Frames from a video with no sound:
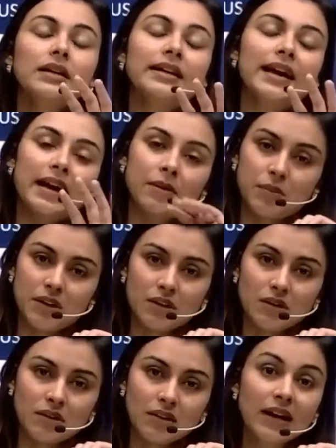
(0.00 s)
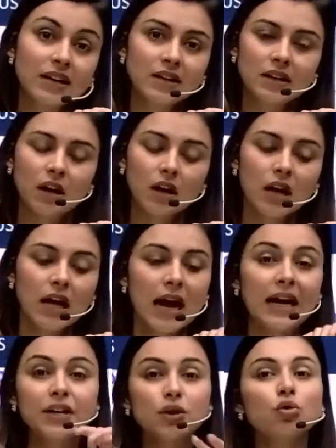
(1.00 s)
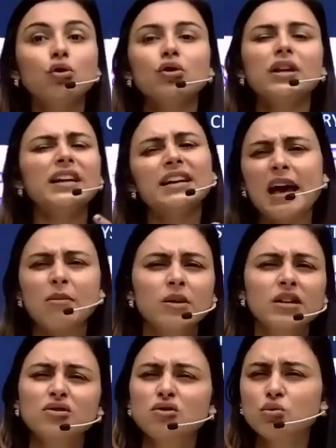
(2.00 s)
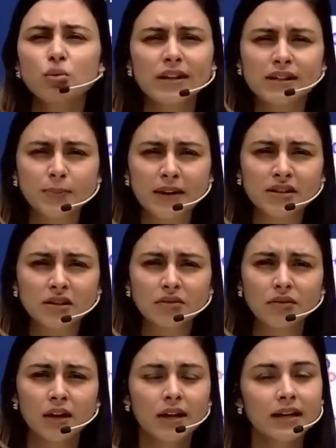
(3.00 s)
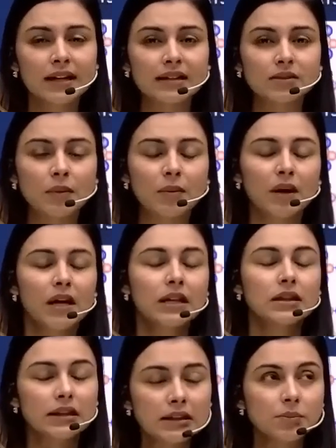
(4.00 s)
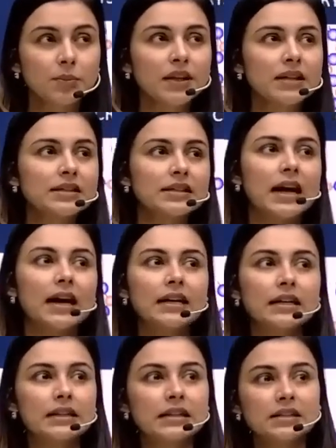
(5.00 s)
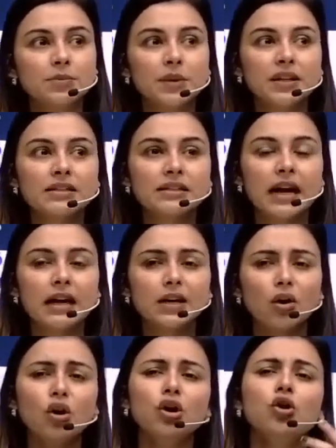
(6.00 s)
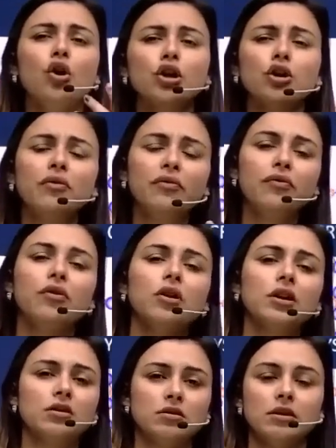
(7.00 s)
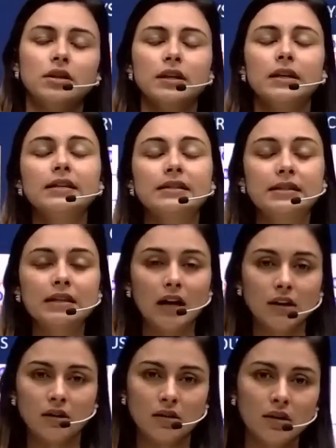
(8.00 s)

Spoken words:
diamond, right? Yeah, and you know that diamond is too expensive. Yes, ma'am. This means that a lot of work is done